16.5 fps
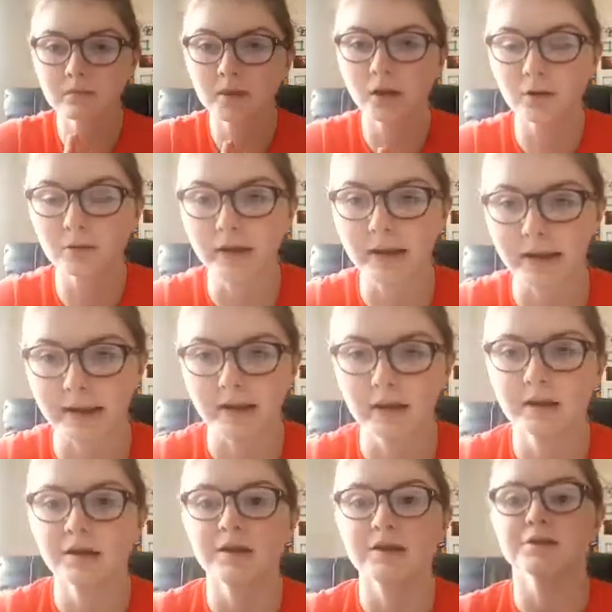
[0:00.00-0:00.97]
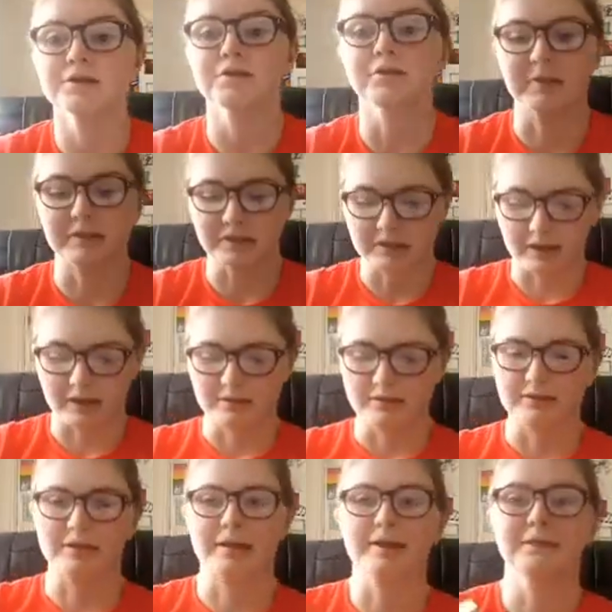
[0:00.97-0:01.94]
Okay, so it's the next
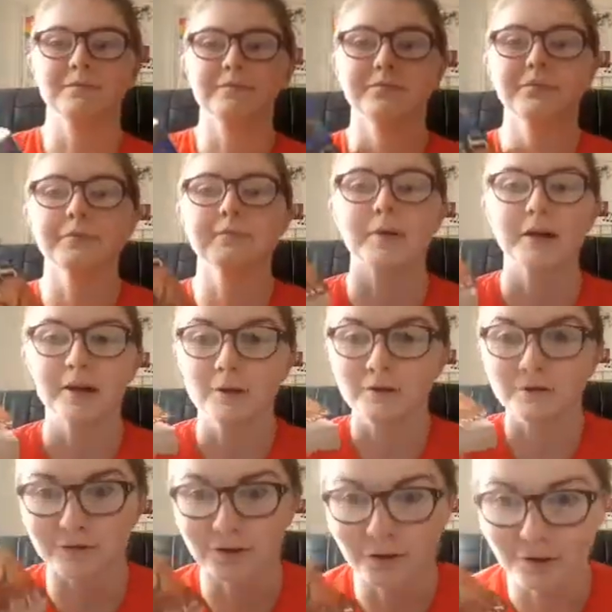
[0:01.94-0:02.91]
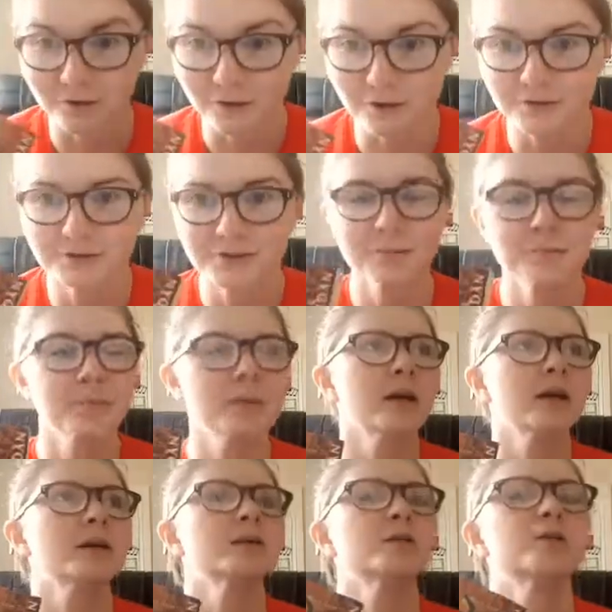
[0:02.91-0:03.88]
day. My overall thoughts.
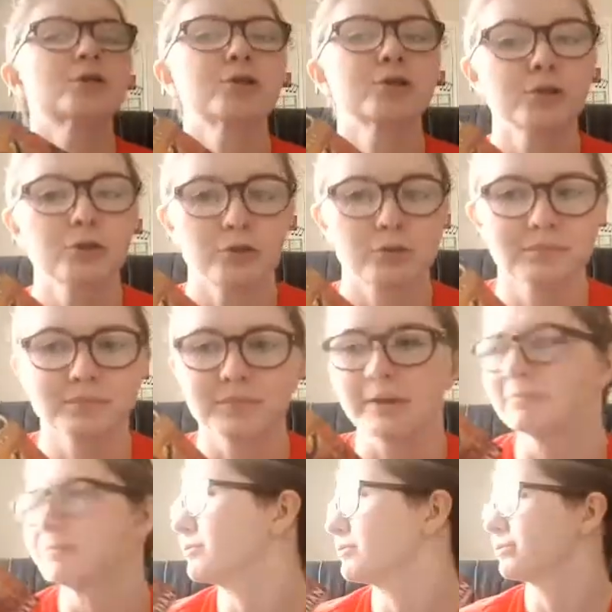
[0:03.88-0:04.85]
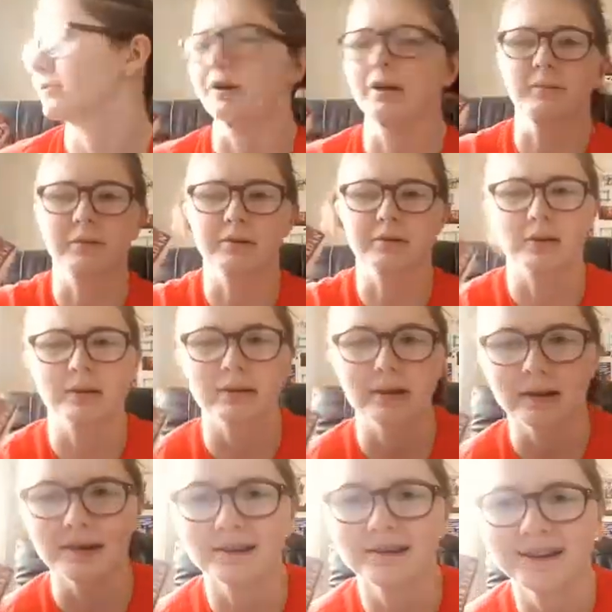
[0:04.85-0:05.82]
So, I'm so sorry about that
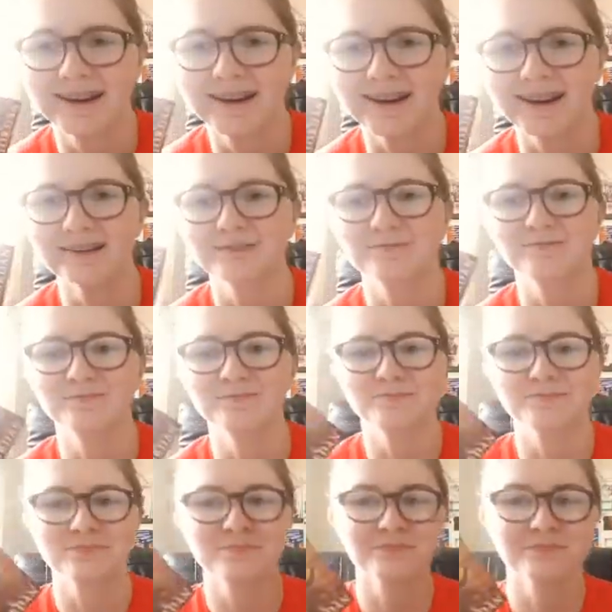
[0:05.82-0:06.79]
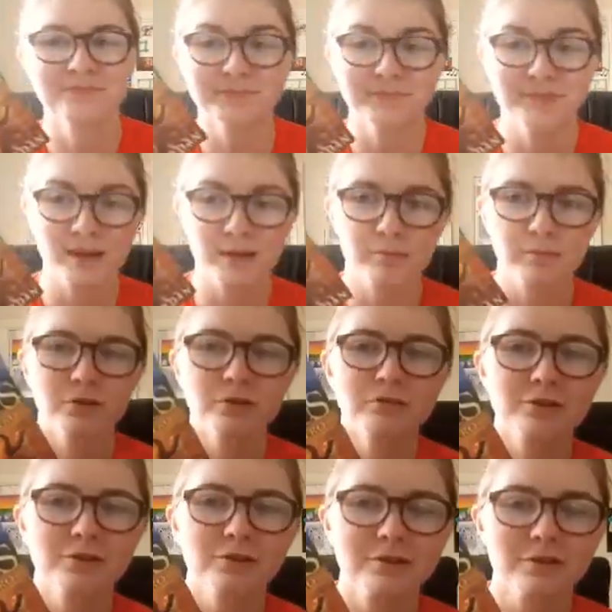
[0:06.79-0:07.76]
light. But
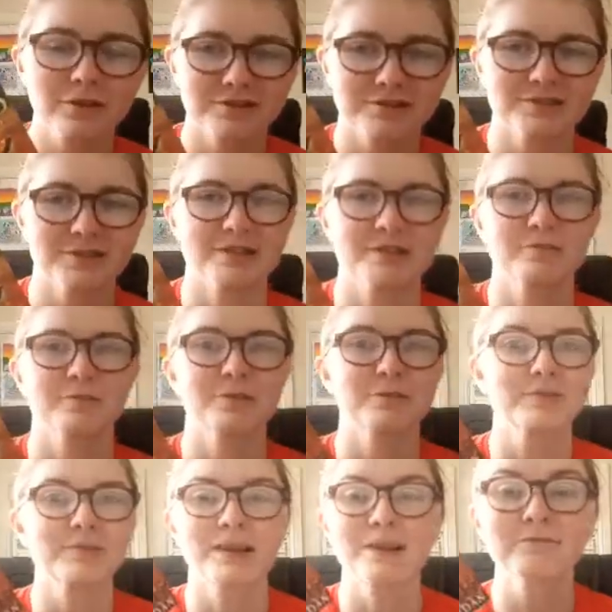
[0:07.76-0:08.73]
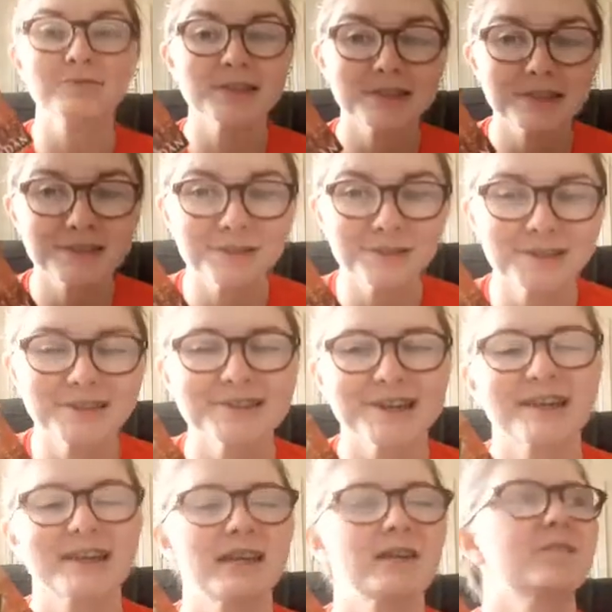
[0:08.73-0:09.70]
overall thoughts on this book were that I really enjoyed it. I
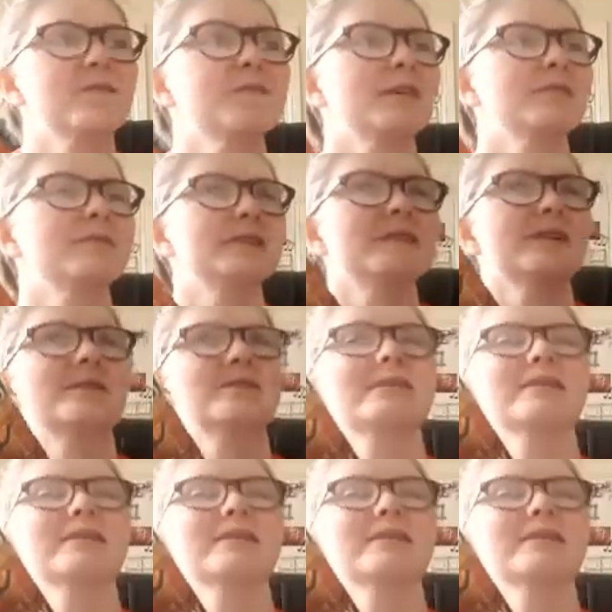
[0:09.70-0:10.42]
gave it 5 stars.